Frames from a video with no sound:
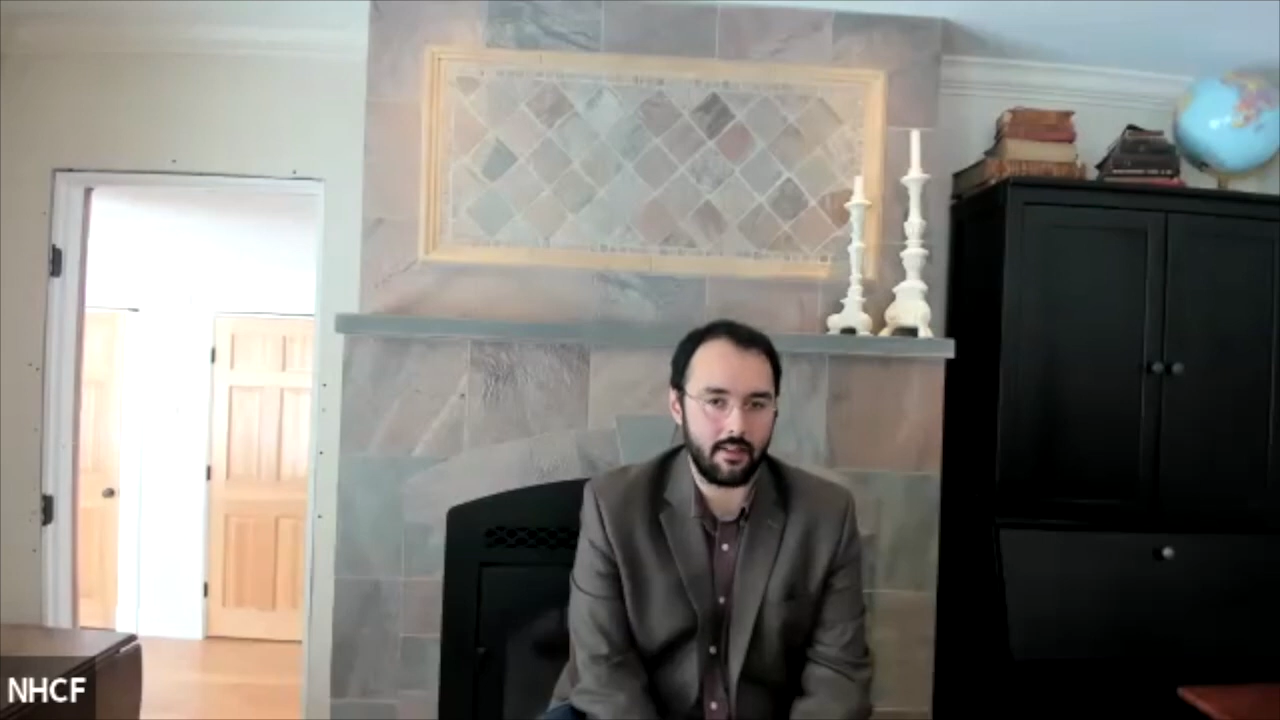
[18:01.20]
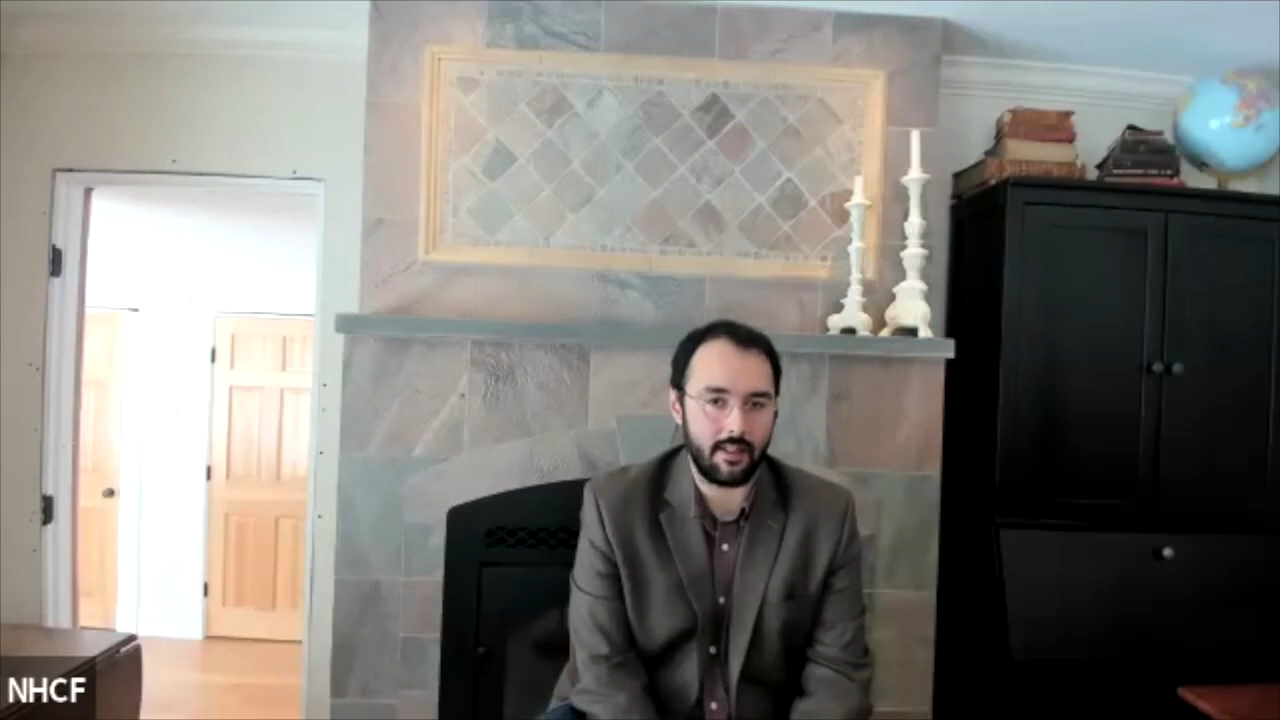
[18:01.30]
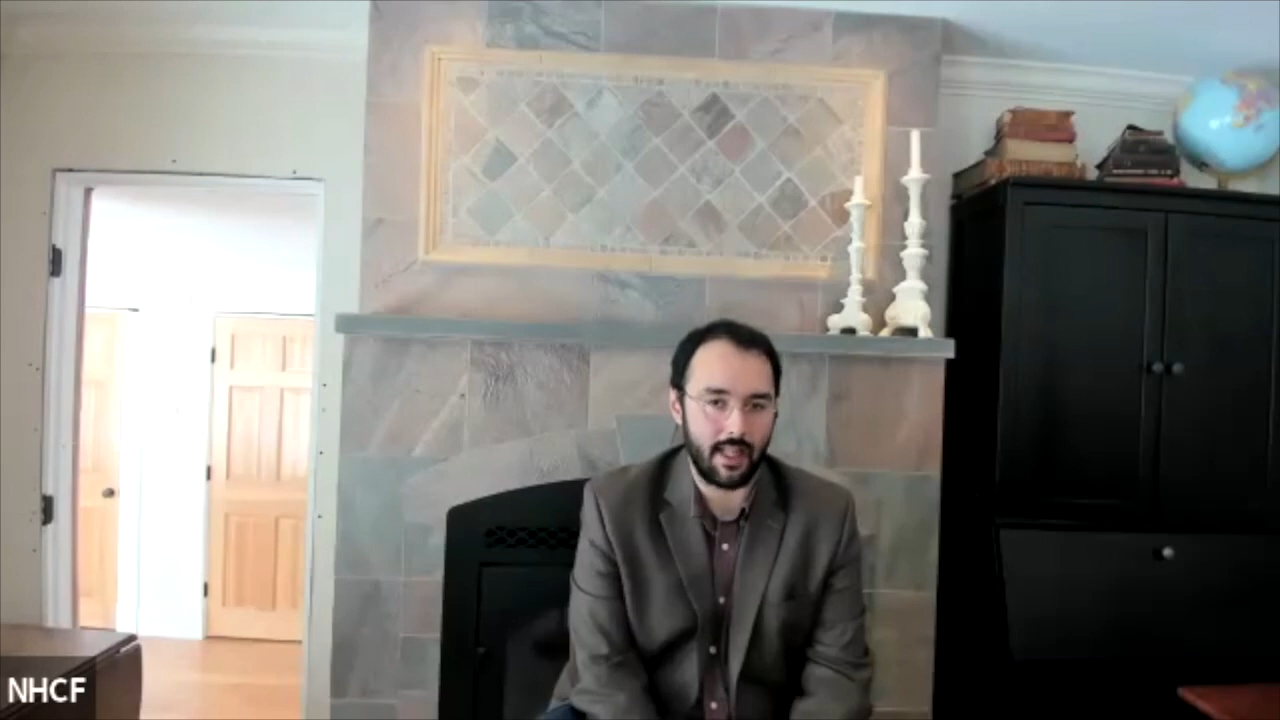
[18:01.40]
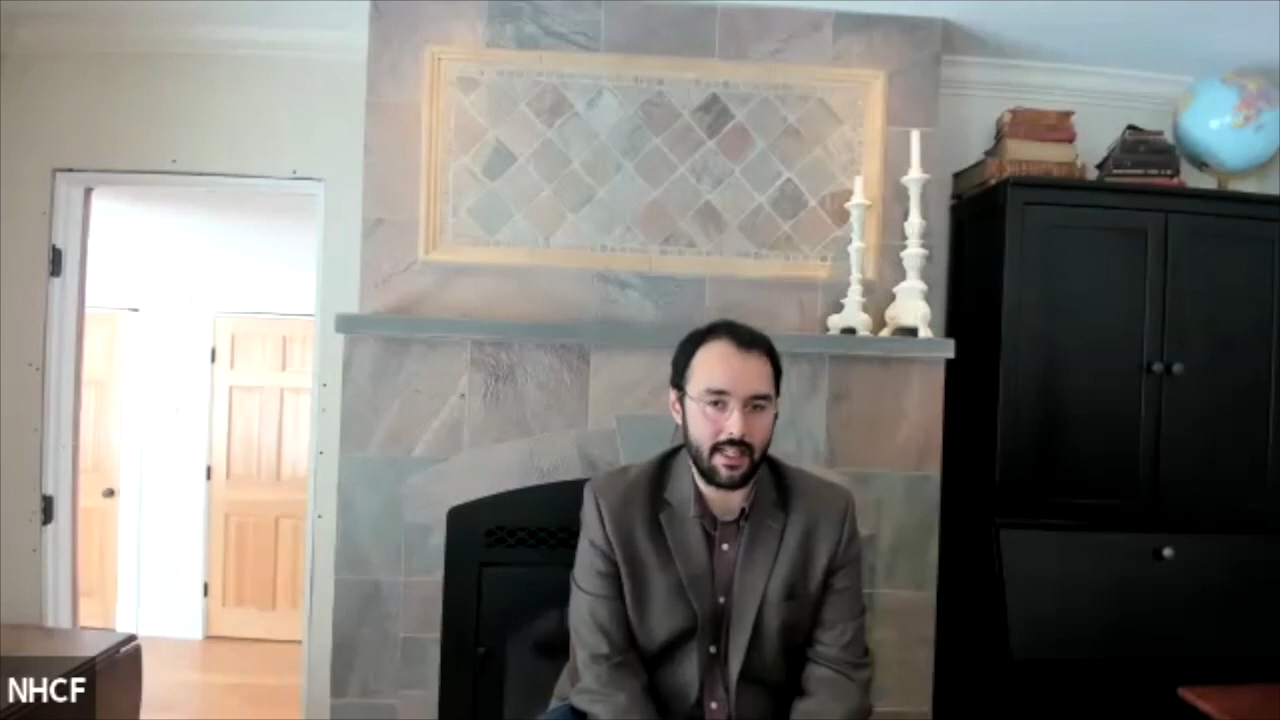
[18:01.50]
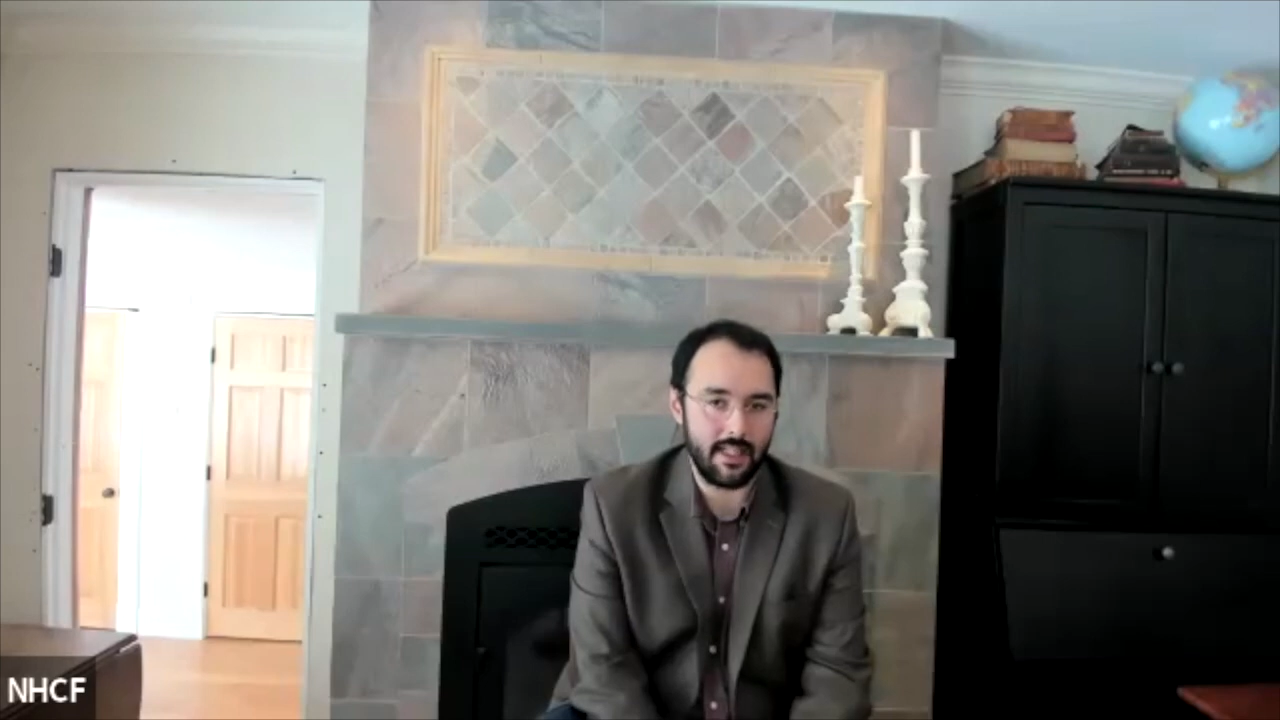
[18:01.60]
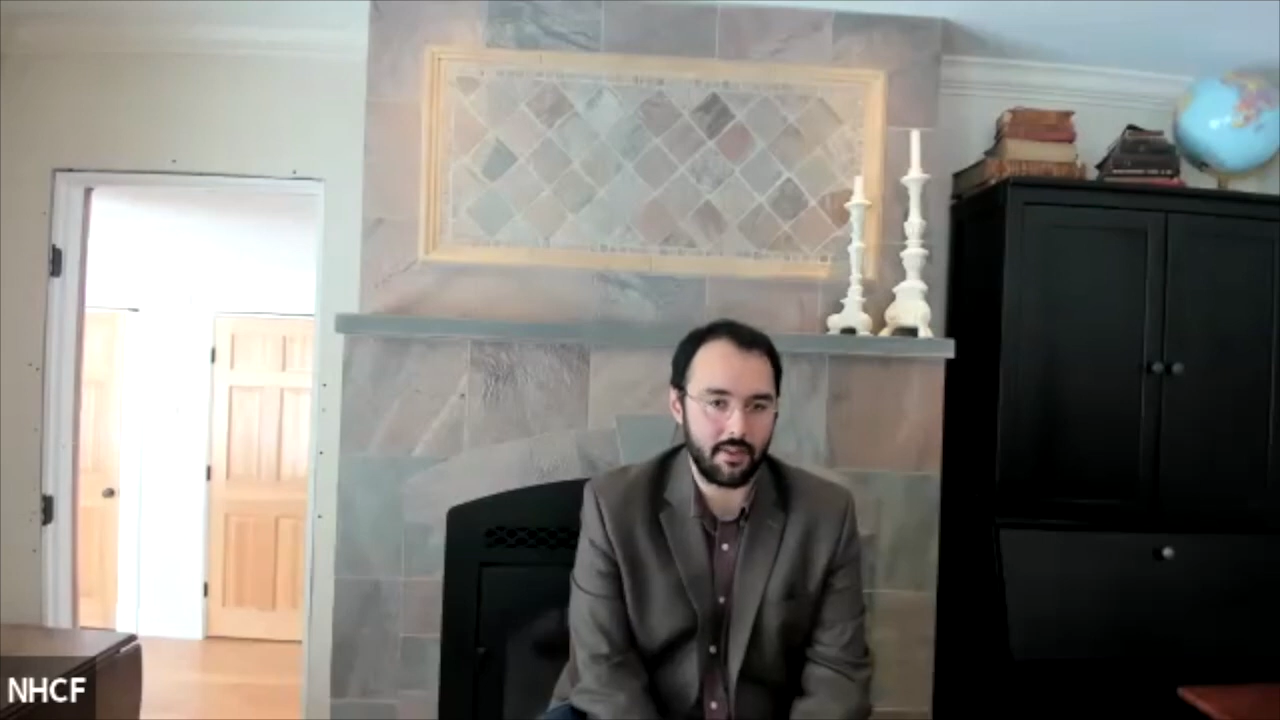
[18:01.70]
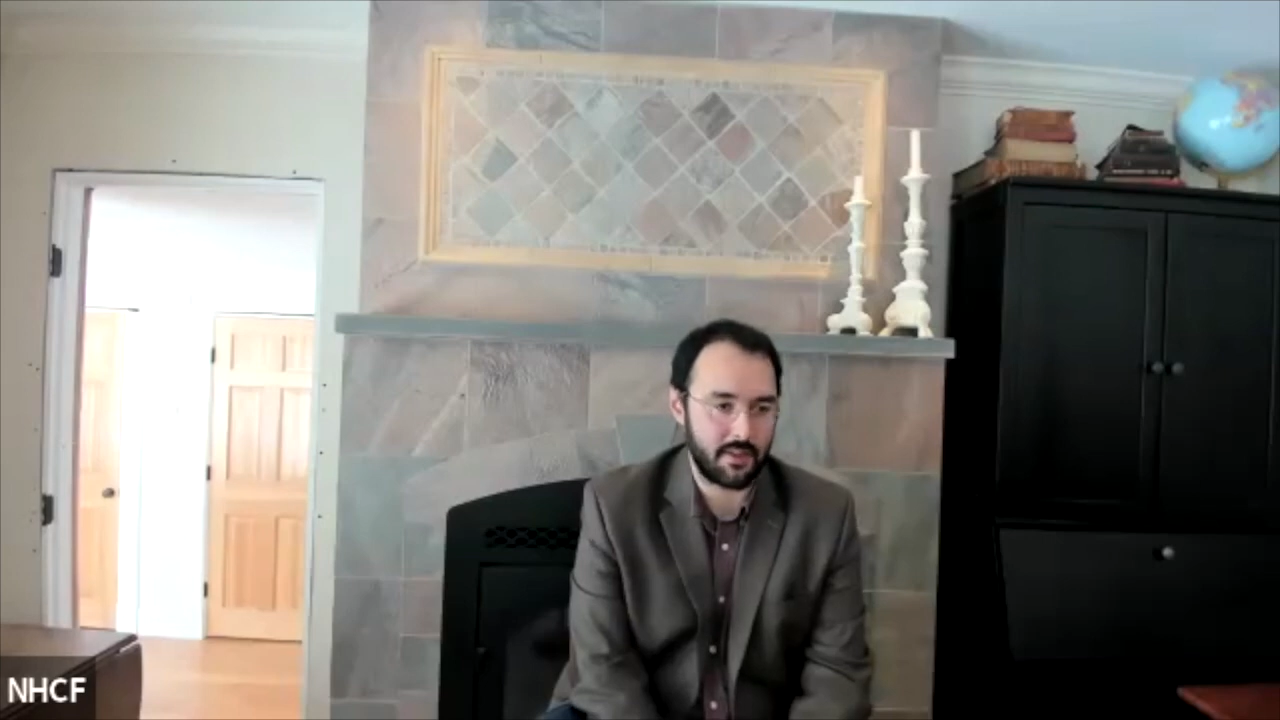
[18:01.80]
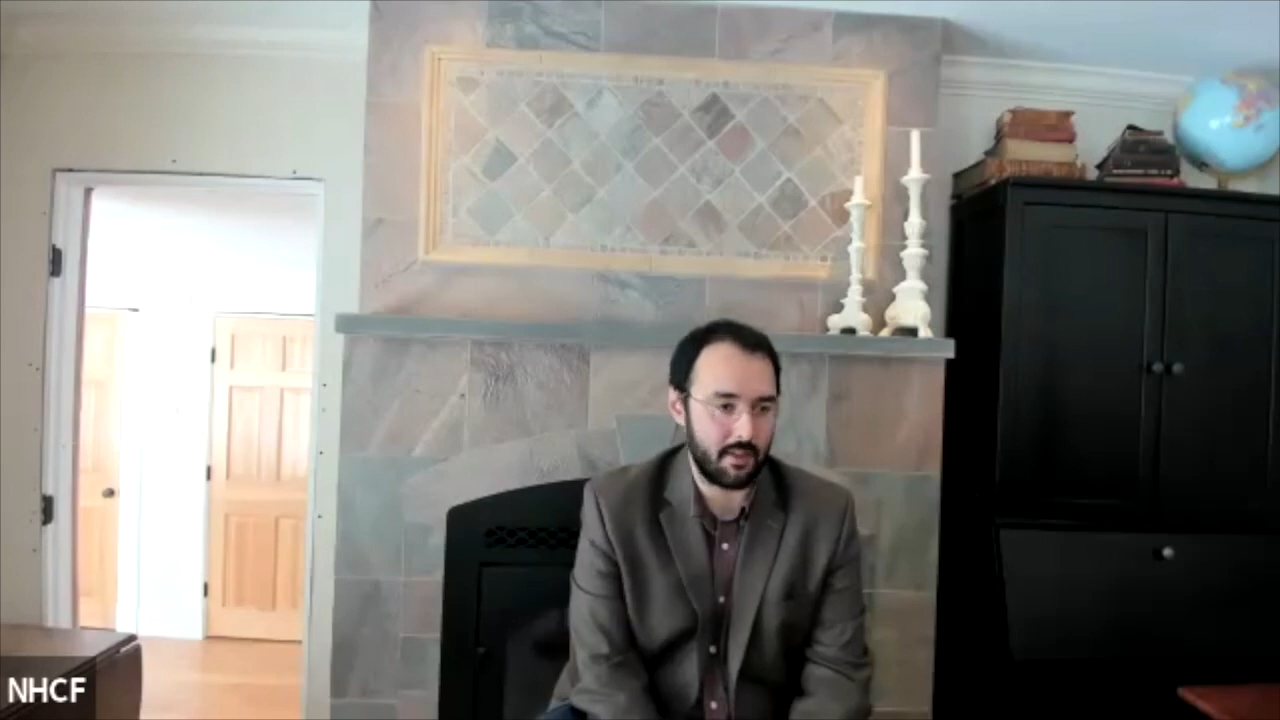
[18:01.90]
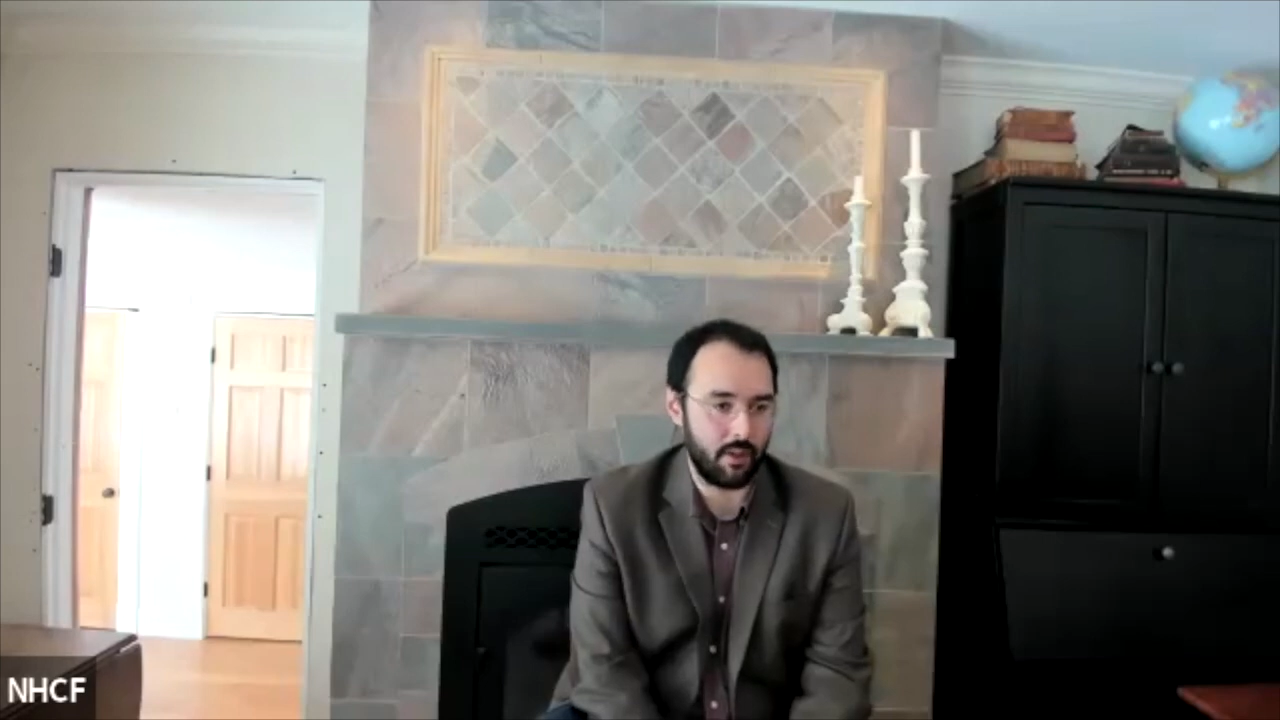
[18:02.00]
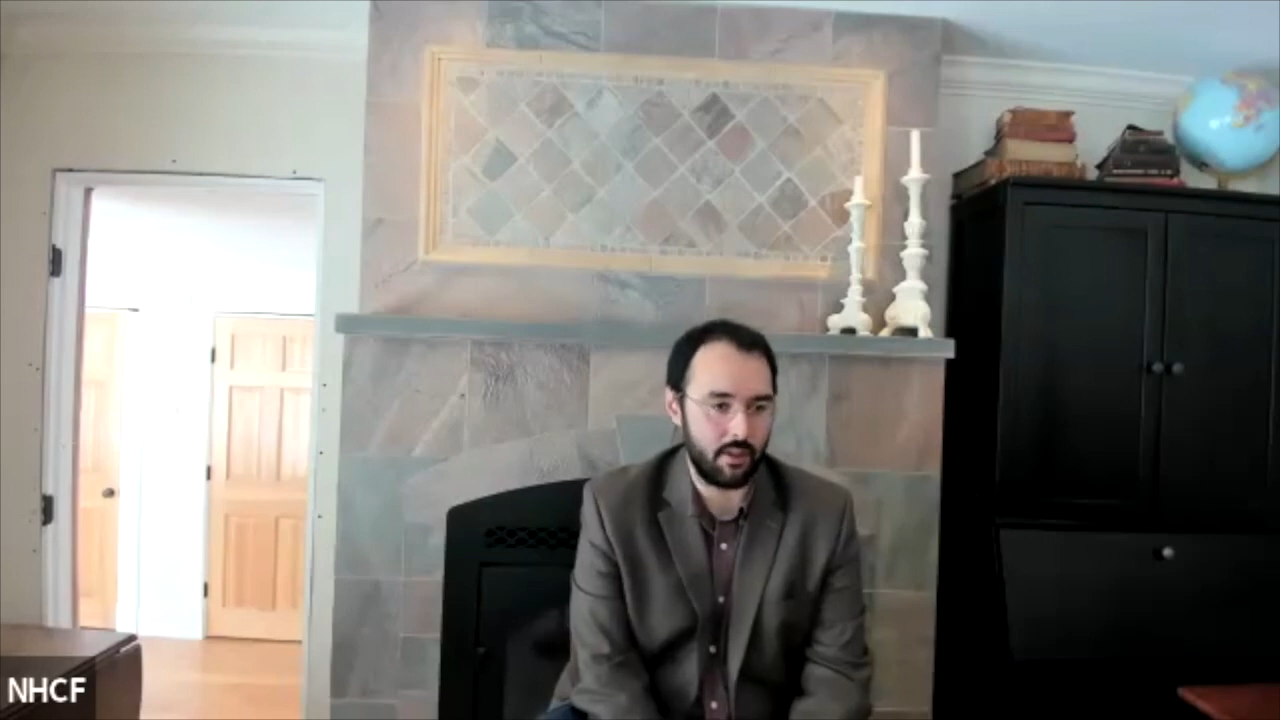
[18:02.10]
lending to
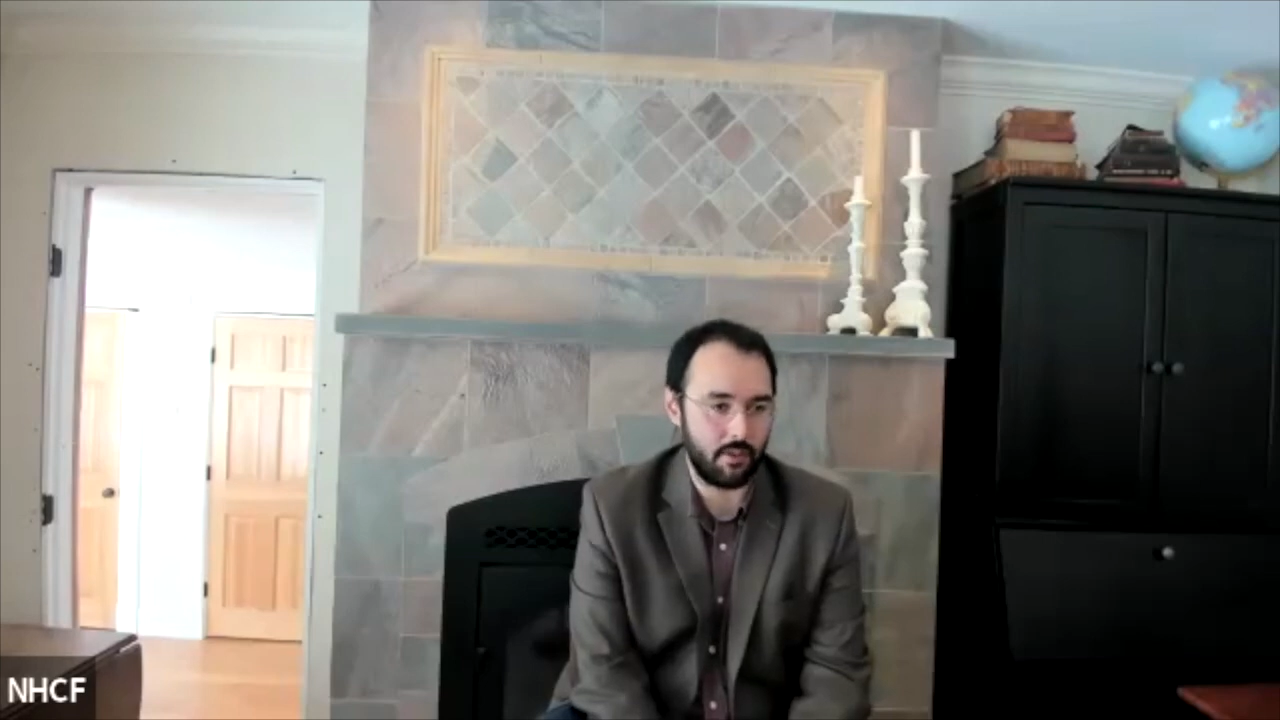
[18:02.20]
someone